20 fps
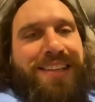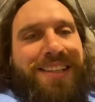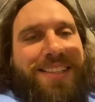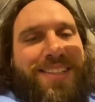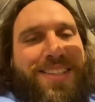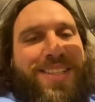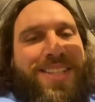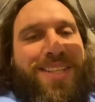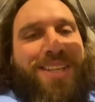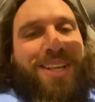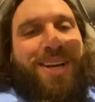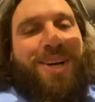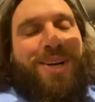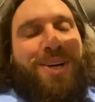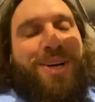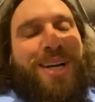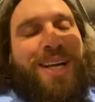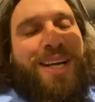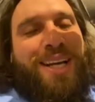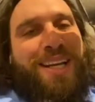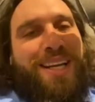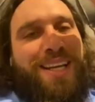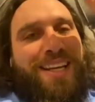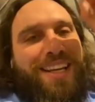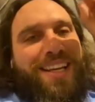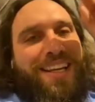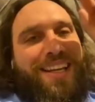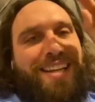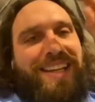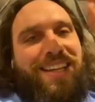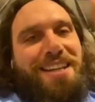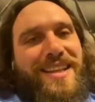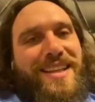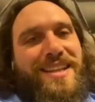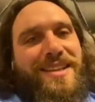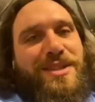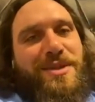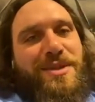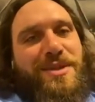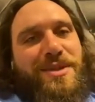So
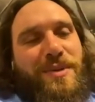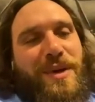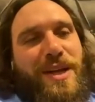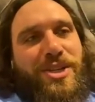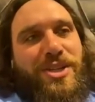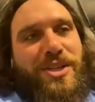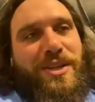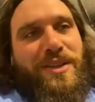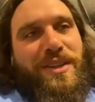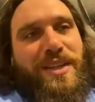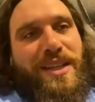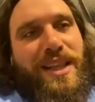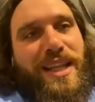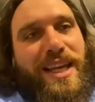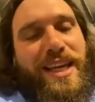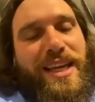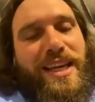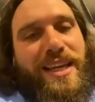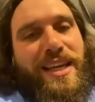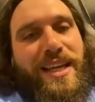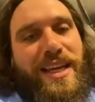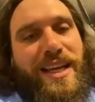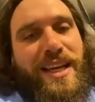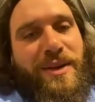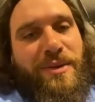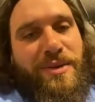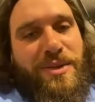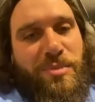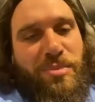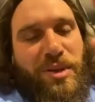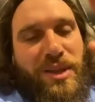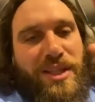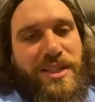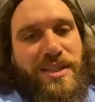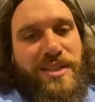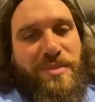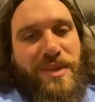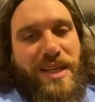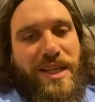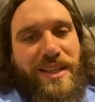switched on the light, and it was a
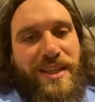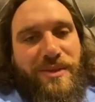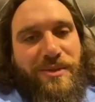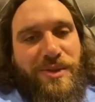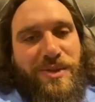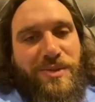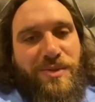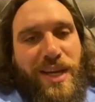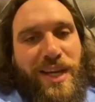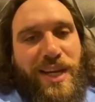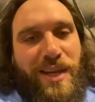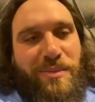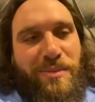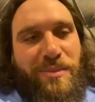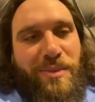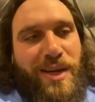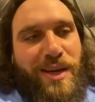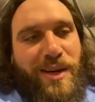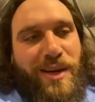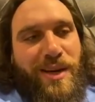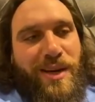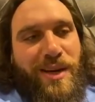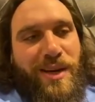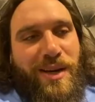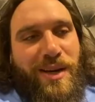policeman that was waking me up.